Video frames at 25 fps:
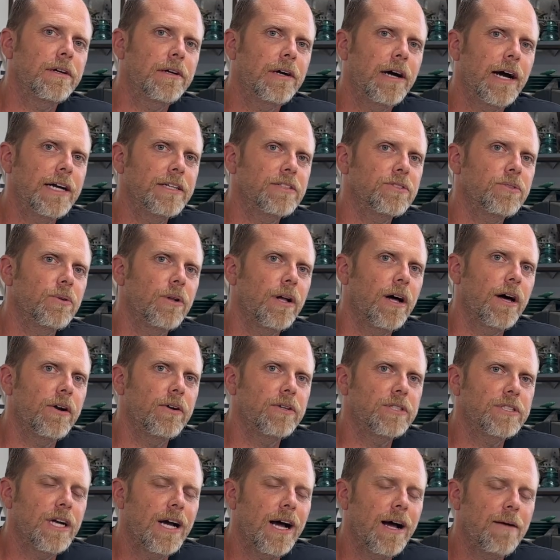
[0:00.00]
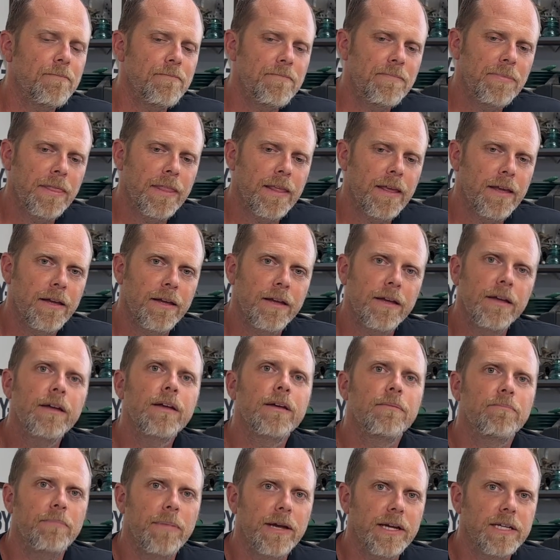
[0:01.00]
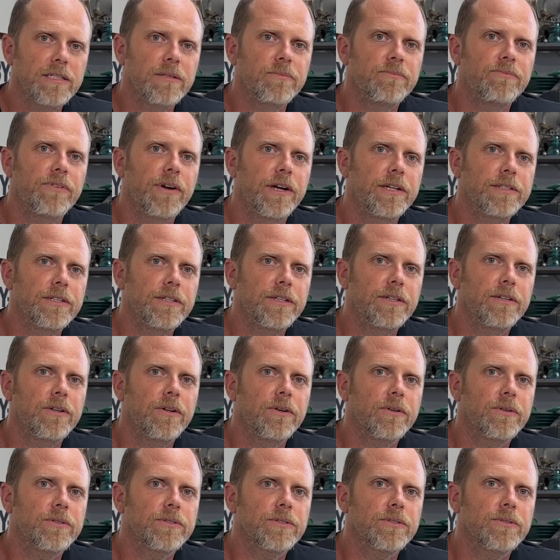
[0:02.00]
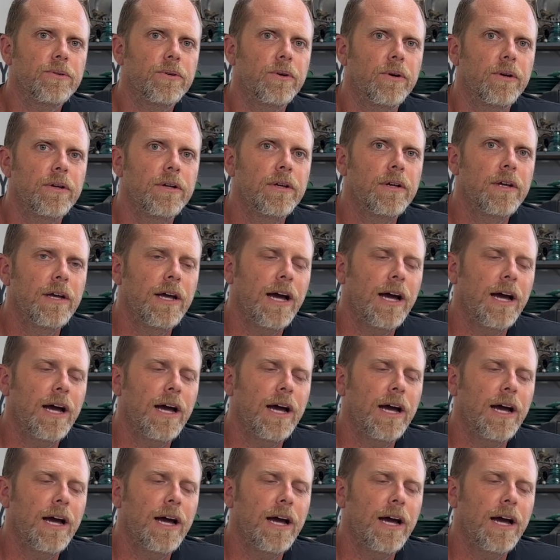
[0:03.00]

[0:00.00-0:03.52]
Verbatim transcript: high school auto shop, make some friends at your local school.